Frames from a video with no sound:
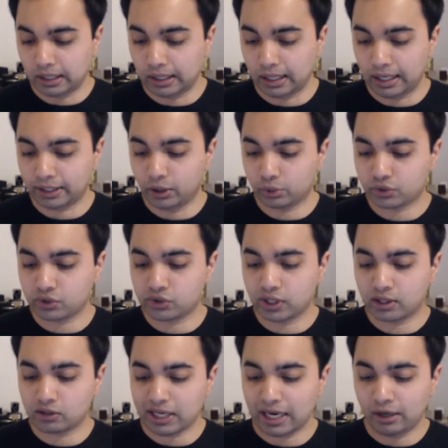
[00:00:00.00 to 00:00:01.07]
And he also
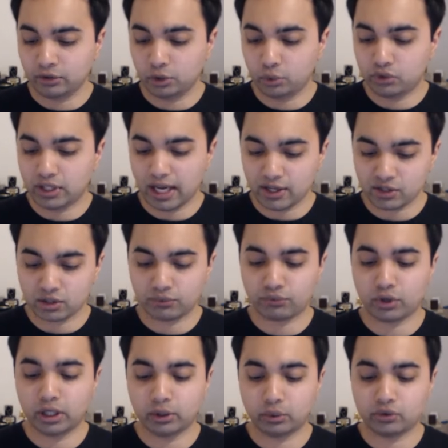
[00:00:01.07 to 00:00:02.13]
says, how do you test a
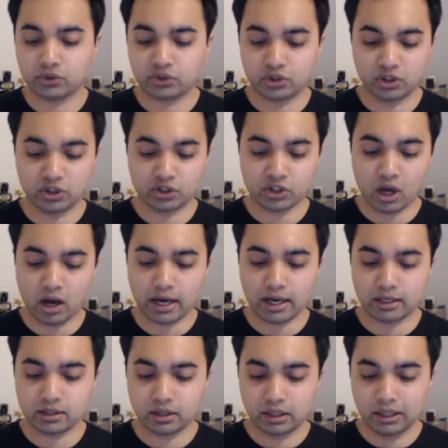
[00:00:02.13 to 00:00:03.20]
fragrance to
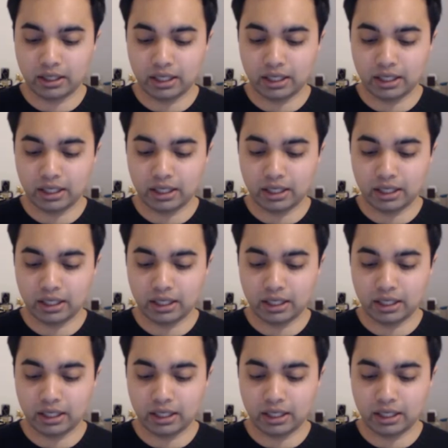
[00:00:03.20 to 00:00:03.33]
decide